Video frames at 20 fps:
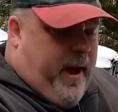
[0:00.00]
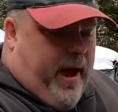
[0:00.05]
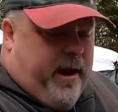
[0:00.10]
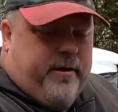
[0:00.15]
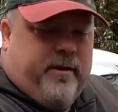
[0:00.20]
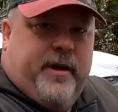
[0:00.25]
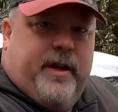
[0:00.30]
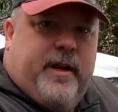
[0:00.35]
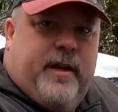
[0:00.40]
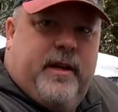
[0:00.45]

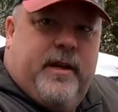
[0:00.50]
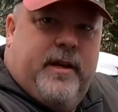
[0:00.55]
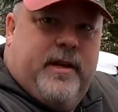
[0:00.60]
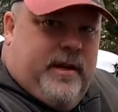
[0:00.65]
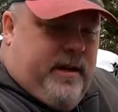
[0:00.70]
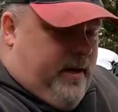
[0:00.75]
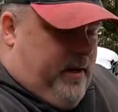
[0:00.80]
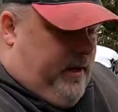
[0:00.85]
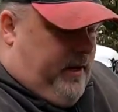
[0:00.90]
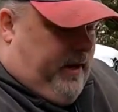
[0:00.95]
battery
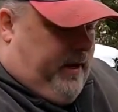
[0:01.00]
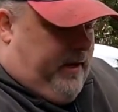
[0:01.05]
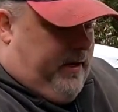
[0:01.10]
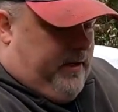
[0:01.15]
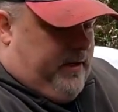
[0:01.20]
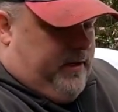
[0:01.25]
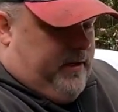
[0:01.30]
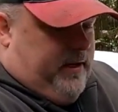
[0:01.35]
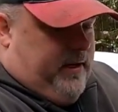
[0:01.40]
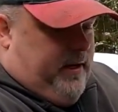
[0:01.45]

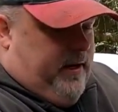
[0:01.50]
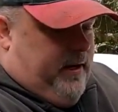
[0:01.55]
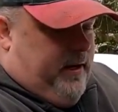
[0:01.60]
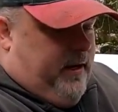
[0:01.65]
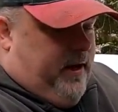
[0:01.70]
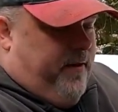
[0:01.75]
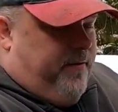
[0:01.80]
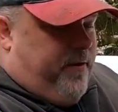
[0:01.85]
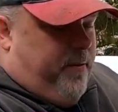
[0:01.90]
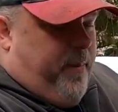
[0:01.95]
is
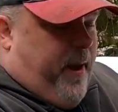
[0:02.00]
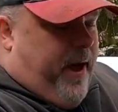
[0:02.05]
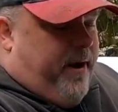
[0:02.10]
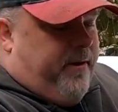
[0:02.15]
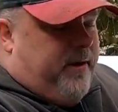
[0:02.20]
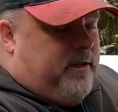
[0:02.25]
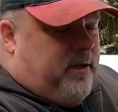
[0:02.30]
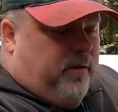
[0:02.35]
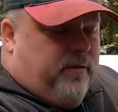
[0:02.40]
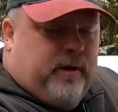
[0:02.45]
if the
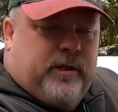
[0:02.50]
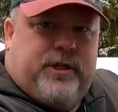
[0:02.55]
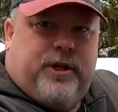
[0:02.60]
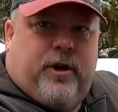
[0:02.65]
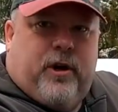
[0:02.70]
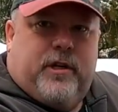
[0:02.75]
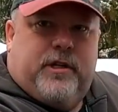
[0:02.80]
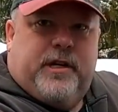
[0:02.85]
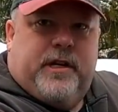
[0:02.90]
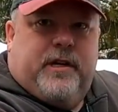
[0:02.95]
battery's
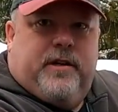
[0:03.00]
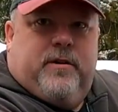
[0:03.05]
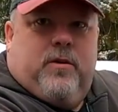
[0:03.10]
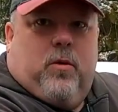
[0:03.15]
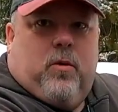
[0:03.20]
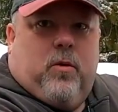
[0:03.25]
overcharging